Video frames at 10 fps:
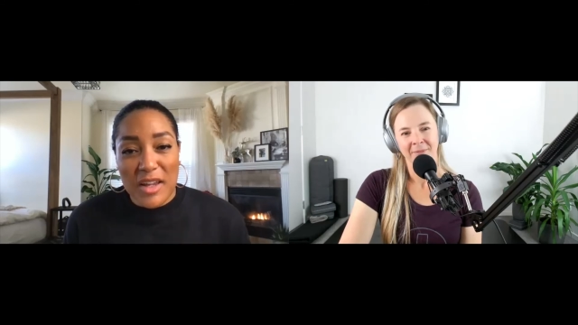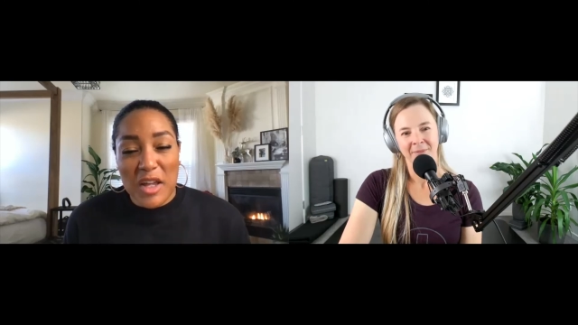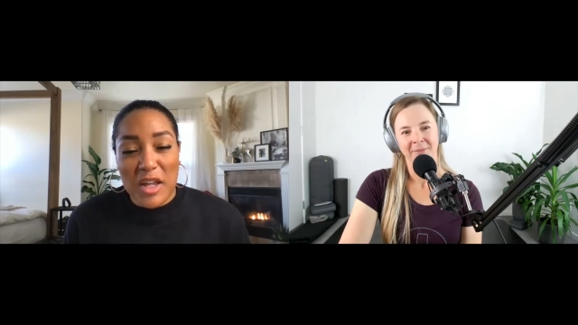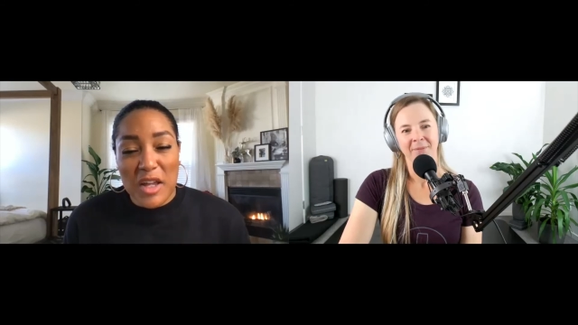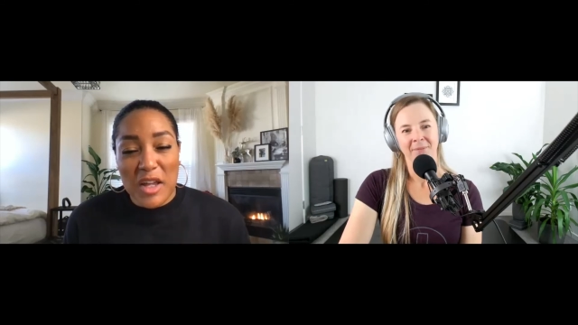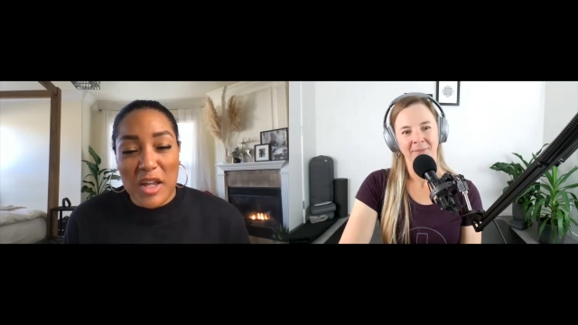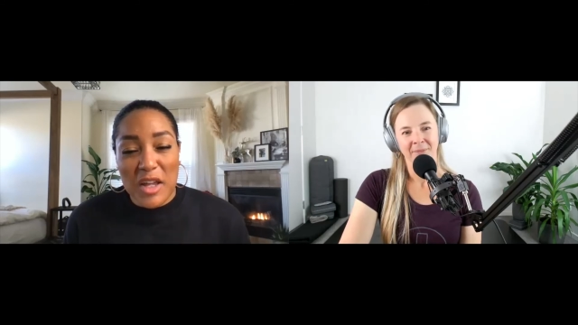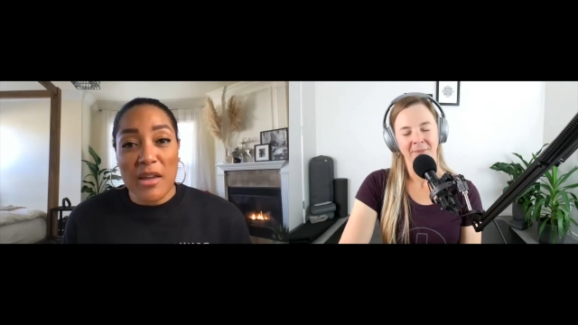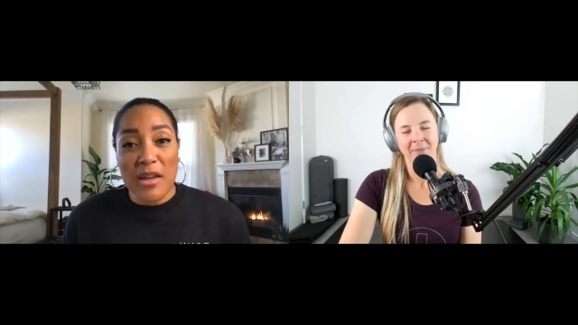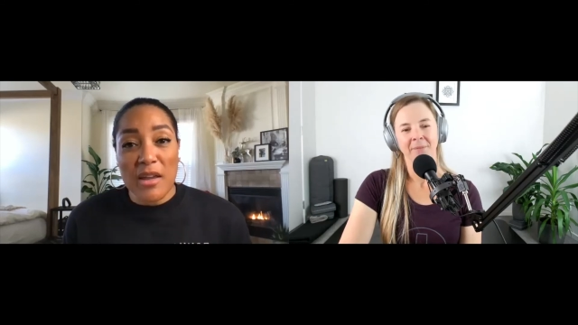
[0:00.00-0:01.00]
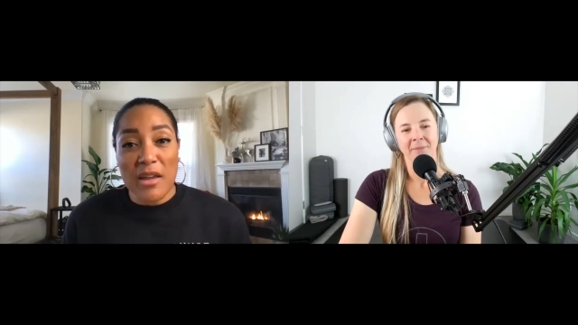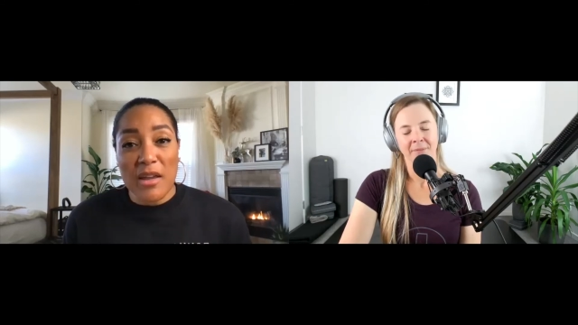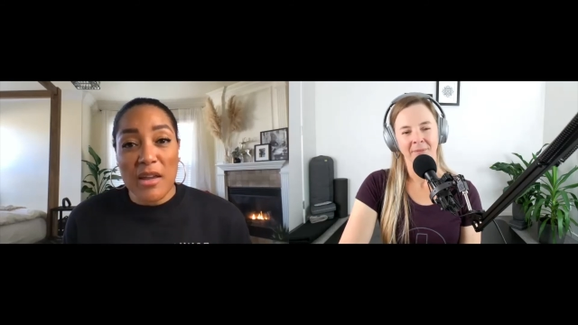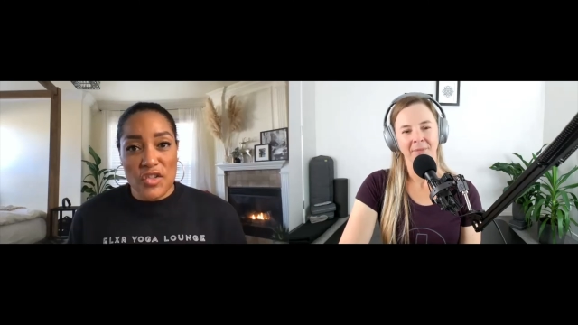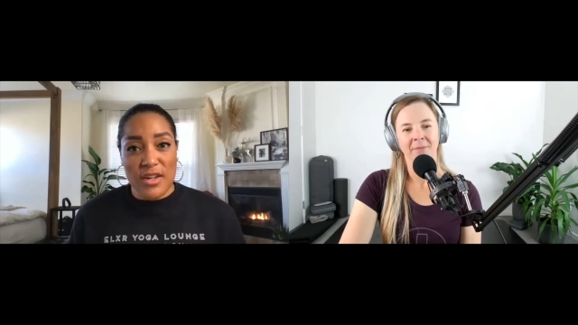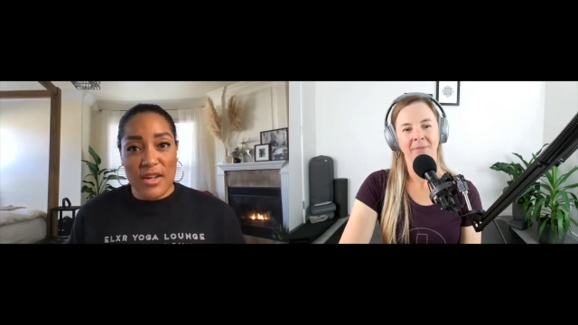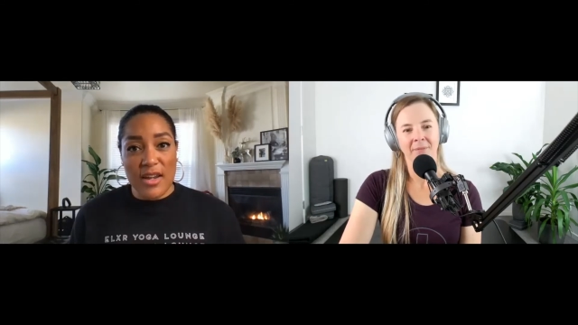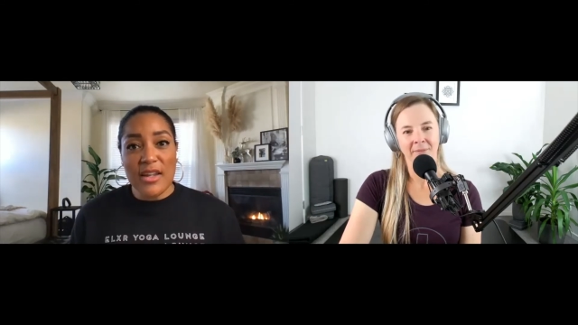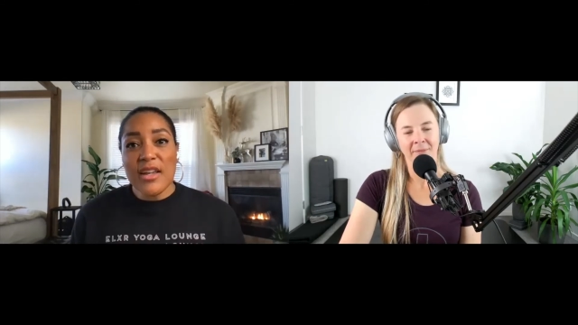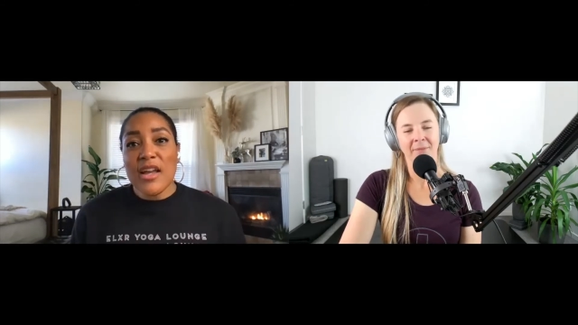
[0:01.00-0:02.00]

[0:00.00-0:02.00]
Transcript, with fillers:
Speaker 1: commit to making a change today